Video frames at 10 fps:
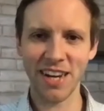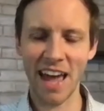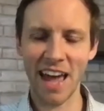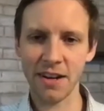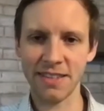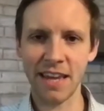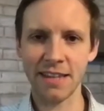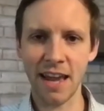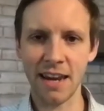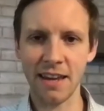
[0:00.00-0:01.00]
how to take
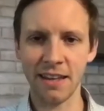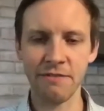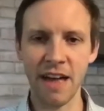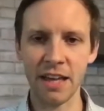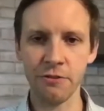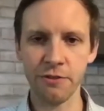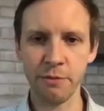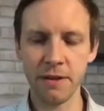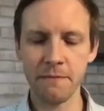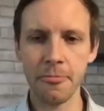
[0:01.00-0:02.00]
data and get value from
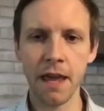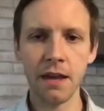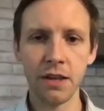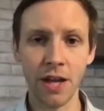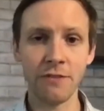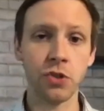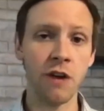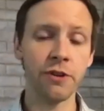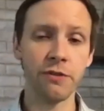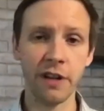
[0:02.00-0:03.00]
it. You'll have
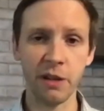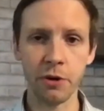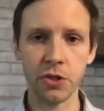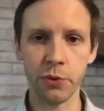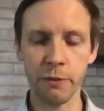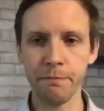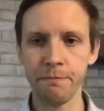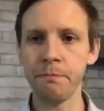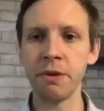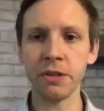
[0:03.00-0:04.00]
software developers who are
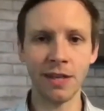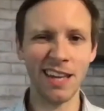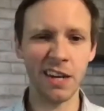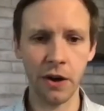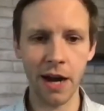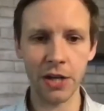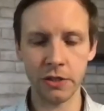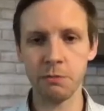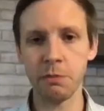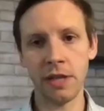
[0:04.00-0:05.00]
building
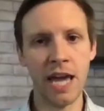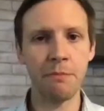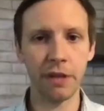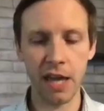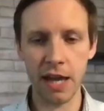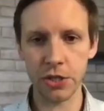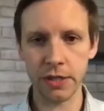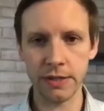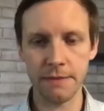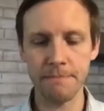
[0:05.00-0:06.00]
integrations, building
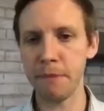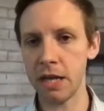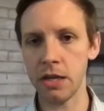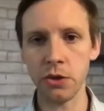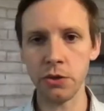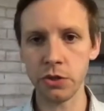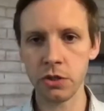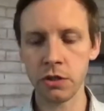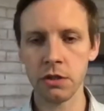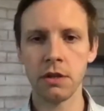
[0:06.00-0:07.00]
applications that might
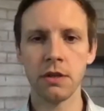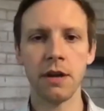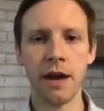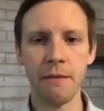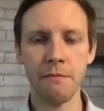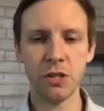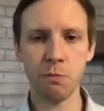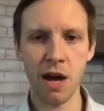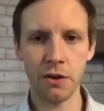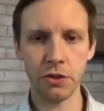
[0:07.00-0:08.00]
use these
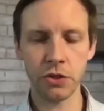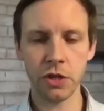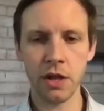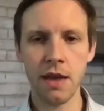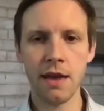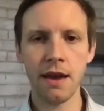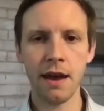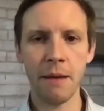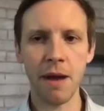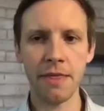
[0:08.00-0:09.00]
models.
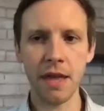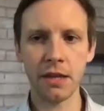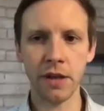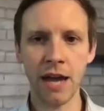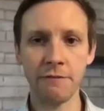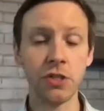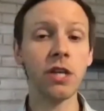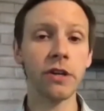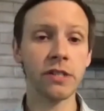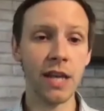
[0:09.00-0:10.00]
And then you'll have
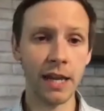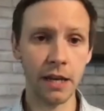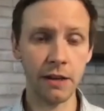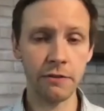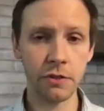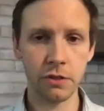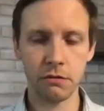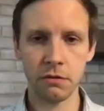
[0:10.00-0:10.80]
senior executives,